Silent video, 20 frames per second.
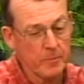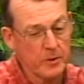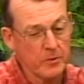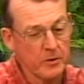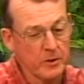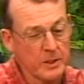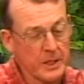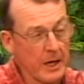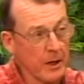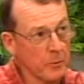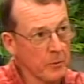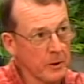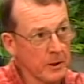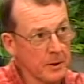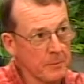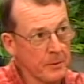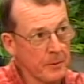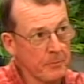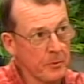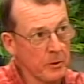The town wanted
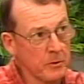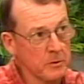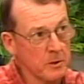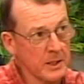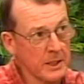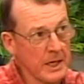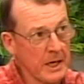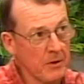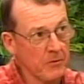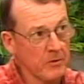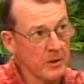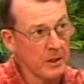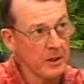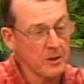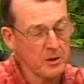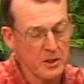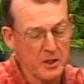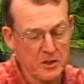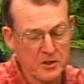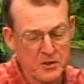to propose it as a
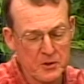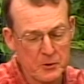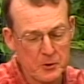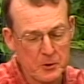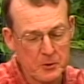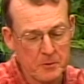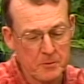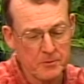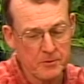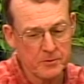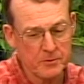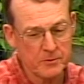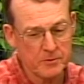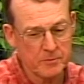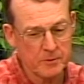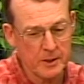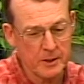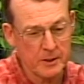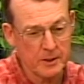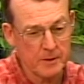conditional use,
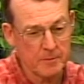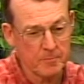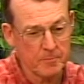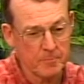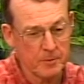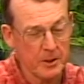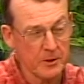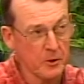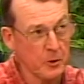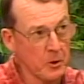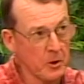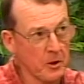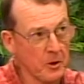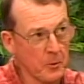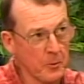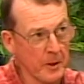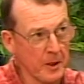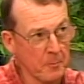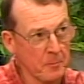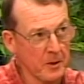and you can
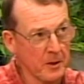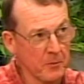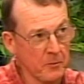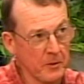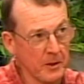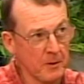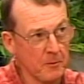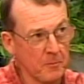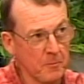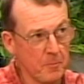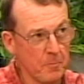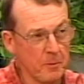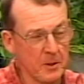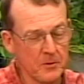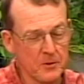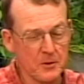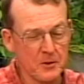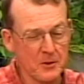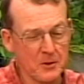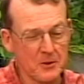correct me if I
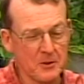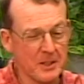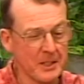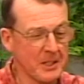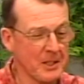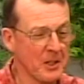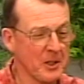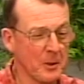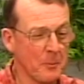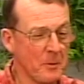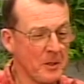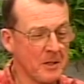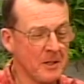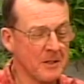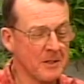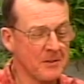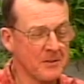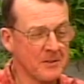missed a little in here because